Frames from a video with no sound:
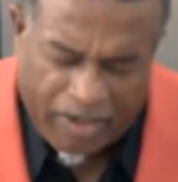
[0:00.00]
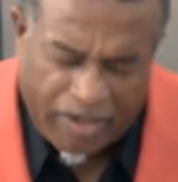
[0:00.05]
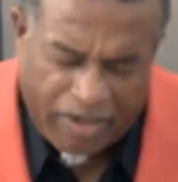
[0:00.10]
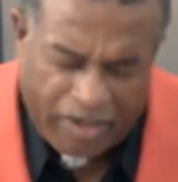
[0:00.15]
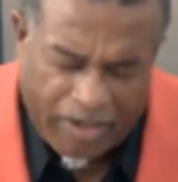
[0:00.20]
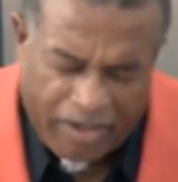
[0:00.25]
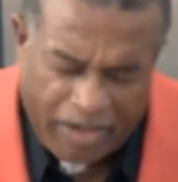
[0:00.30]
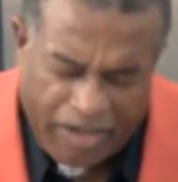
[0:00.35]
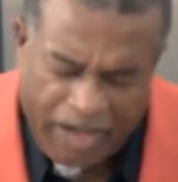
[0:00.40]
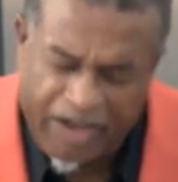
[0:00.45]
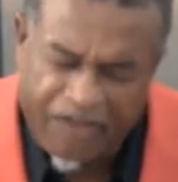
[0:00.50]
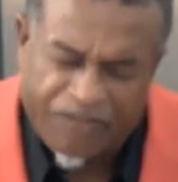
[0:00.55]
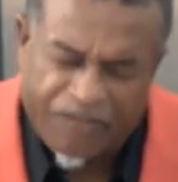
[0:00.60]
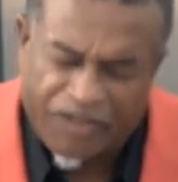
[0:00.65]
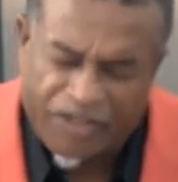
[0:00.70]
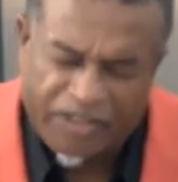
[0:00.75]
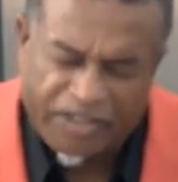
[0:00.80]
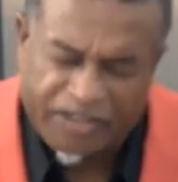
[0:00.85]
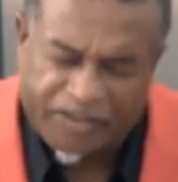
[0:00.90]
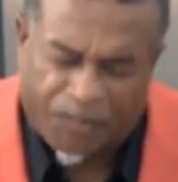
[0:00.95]

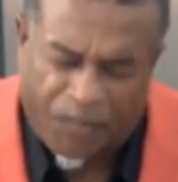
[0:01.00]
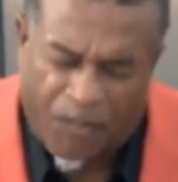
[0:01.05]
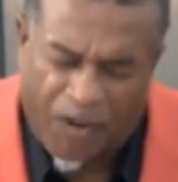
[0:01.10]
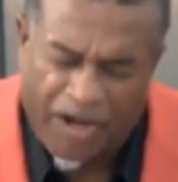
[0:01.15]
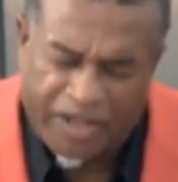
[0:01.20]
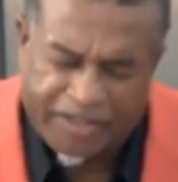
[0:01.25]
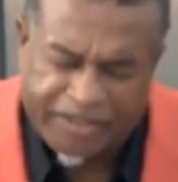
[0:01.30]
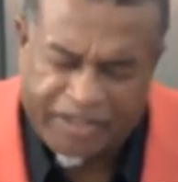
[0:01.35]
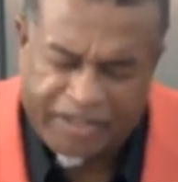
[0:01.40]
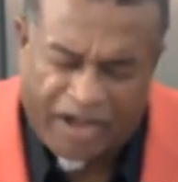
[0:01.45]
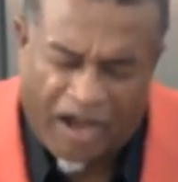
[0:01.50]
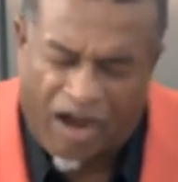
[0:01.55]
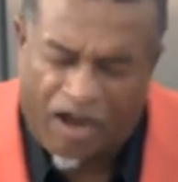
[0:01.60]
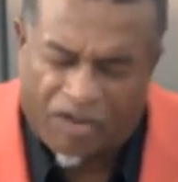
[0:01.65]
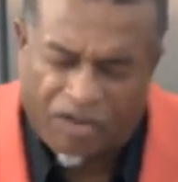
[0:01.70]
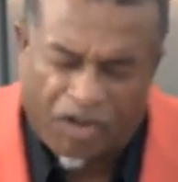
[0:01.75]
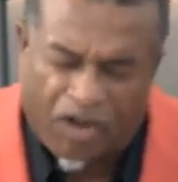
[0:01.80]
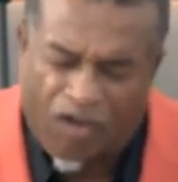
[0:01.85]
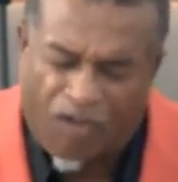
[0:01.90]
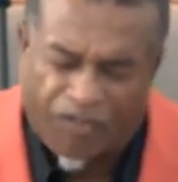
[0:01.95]
Evil is present
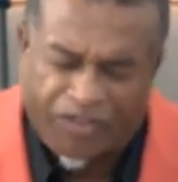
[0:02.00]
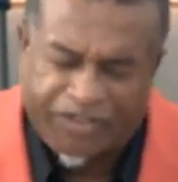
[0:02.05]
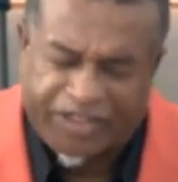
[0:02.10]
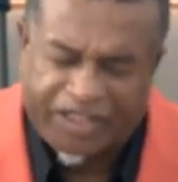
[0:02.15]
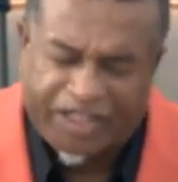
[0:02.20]
all over the